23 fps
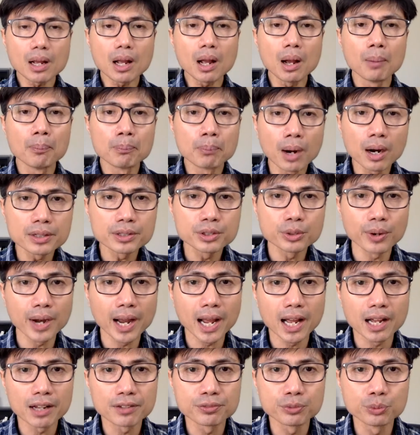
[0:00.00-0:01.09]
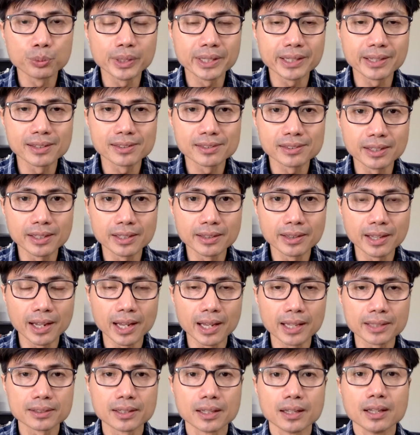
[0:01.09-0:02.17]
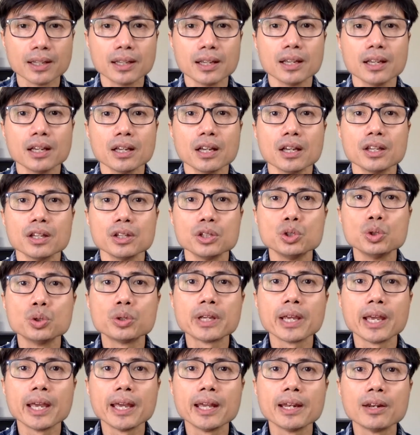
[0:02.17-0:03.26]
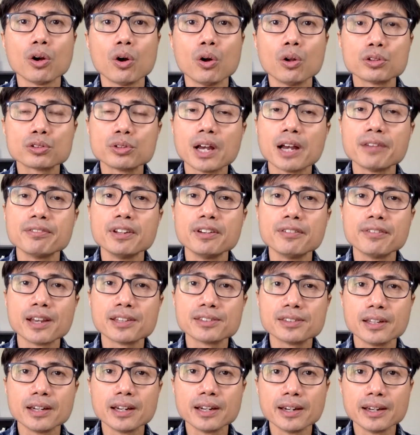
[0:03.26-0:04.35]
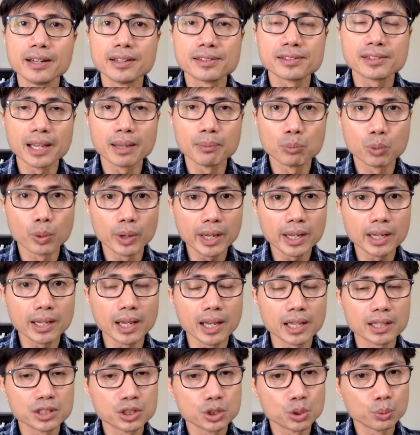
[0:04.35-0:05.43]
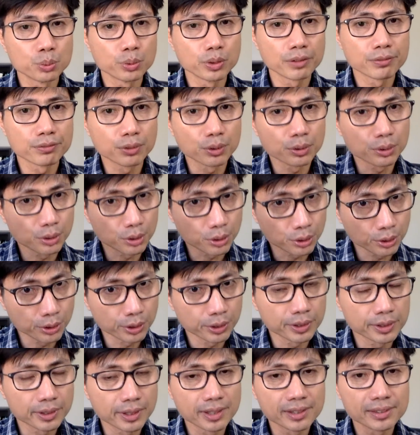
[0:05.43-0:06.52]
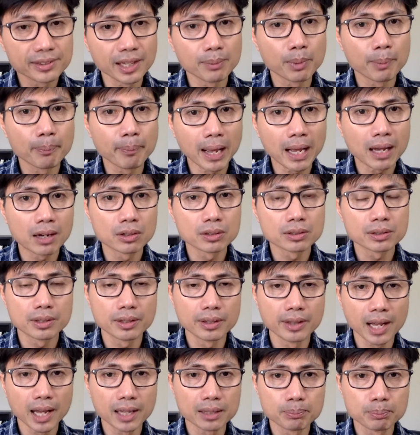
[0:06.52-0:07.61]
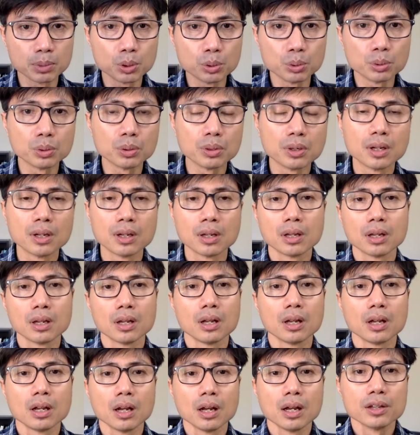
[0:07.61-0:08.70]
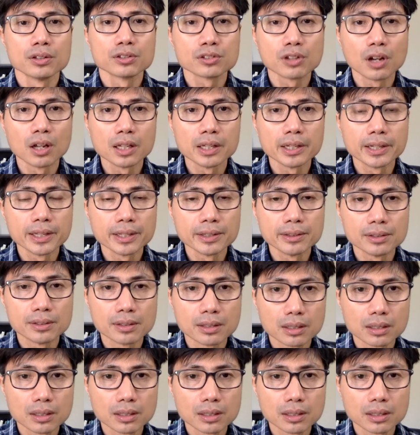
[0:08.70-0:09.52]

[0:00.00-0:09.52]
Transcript: bar graph, we can see that you can also have invested it in the same way and you would have earned the same amount, that blue solid